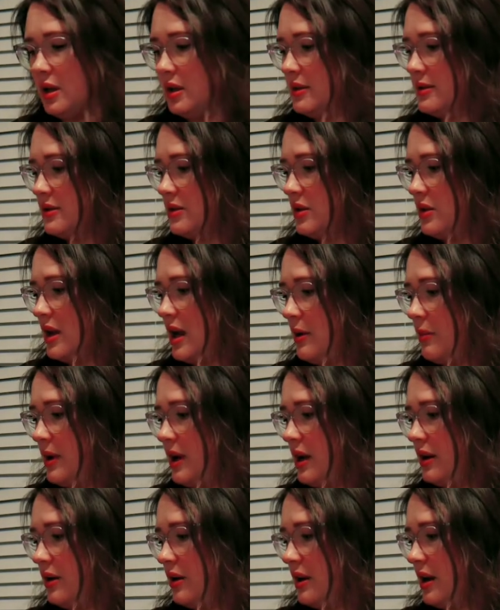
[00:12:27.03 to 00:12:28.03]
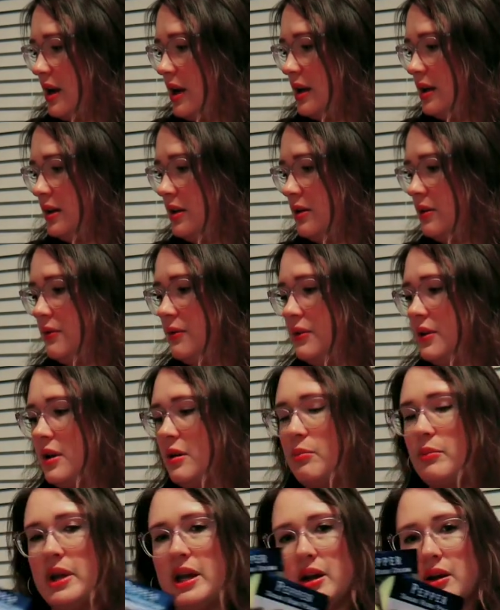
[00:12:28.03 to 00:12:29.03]
So that way I could kind of
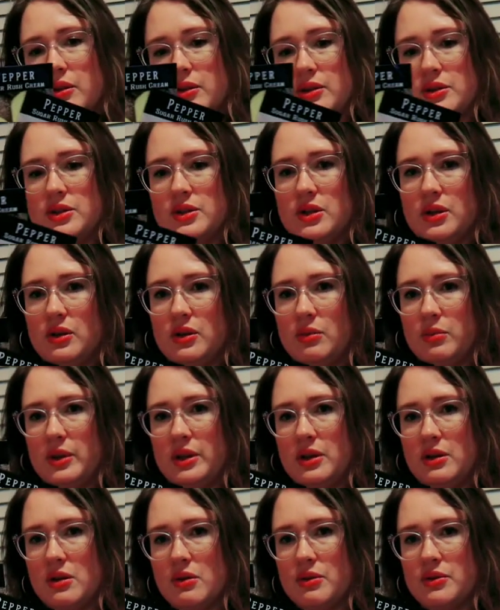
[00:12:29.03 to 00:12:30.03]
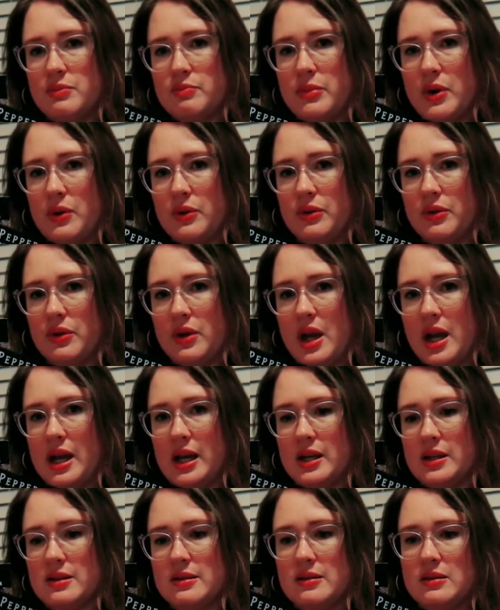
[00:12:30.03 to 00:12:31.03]
compare the two, but they're both
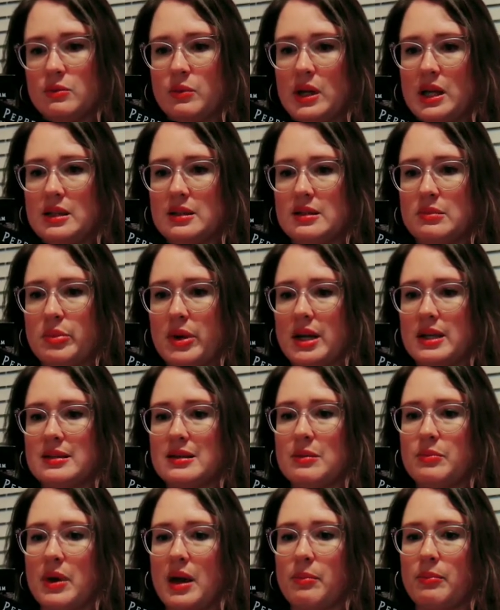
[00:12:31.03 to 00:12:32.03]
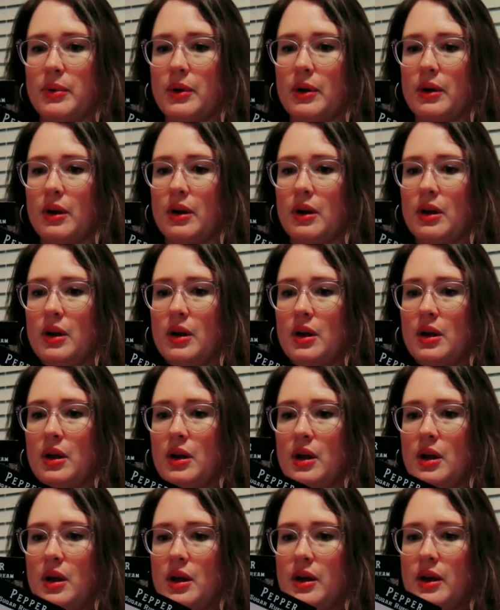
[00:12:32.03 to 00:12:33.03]
a sweet spicy pepper
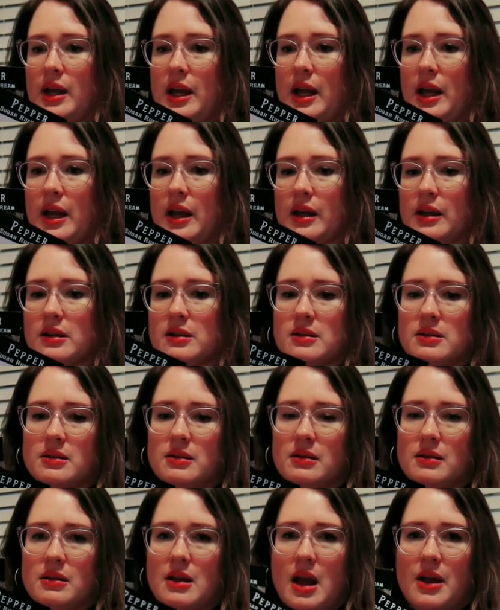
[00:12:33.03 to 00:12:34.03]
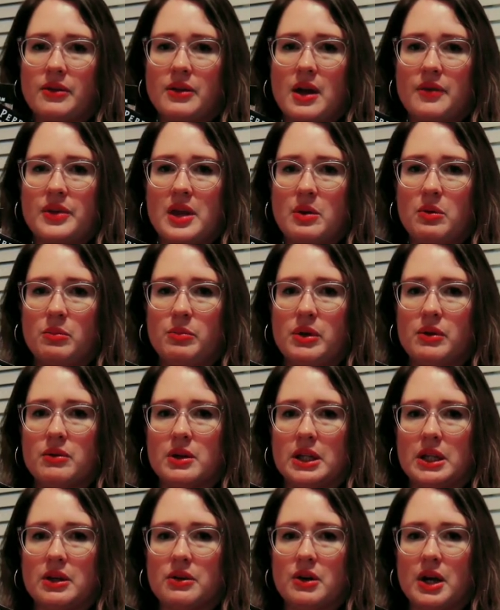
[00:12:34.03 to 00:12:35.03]
and I thought they would be
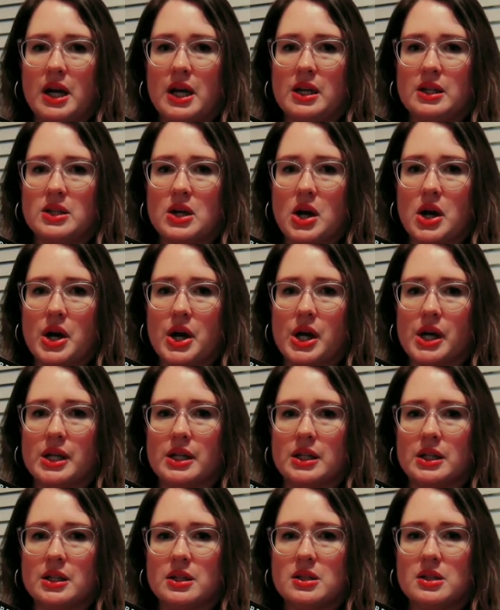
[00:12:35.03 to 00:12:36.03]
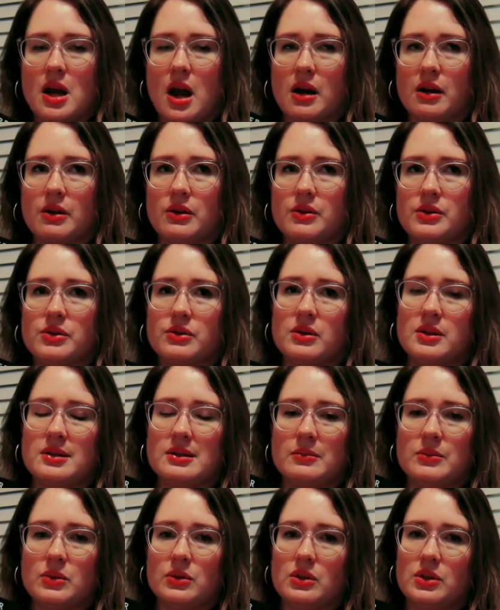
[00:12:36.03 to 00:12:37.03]
really great on tacos or in
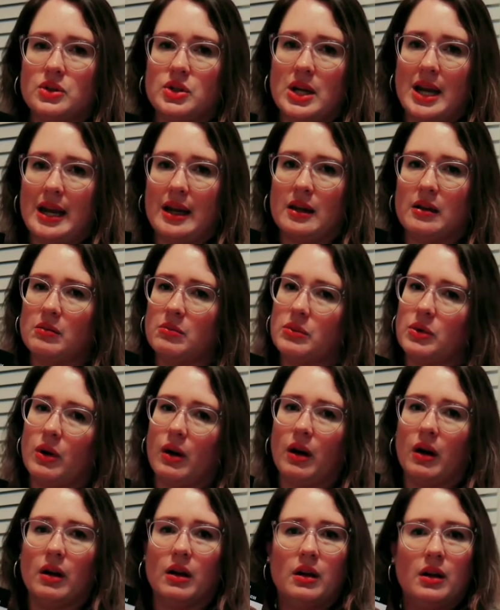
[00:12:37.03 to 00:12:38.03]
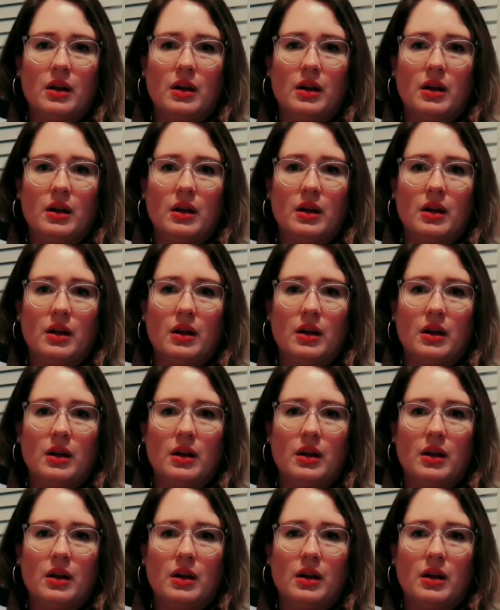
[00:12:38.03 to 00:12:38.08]
some sort of jam or